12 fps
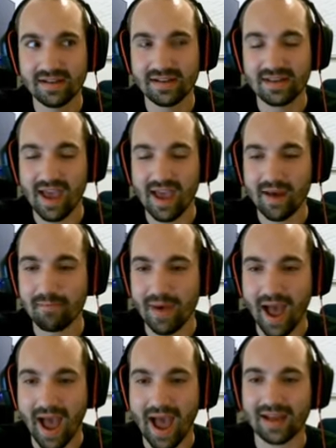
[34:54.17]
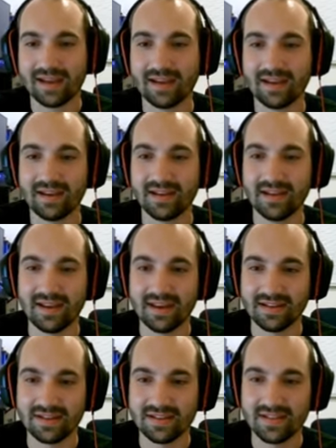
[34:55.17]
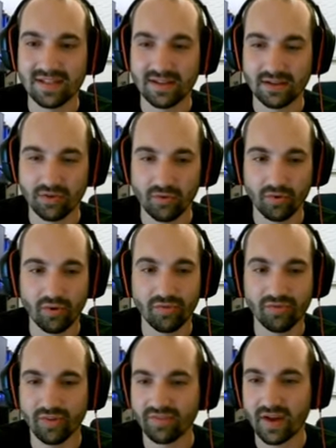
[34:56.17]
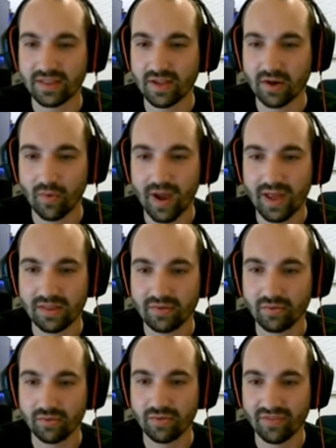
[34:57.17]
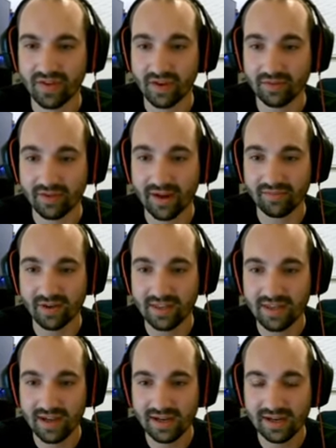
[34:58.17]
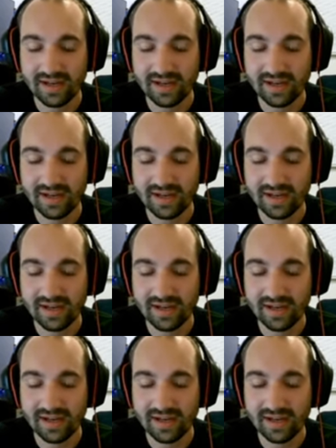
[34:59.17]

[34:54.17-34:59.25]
get back into the groove or fight their way through the field and everything,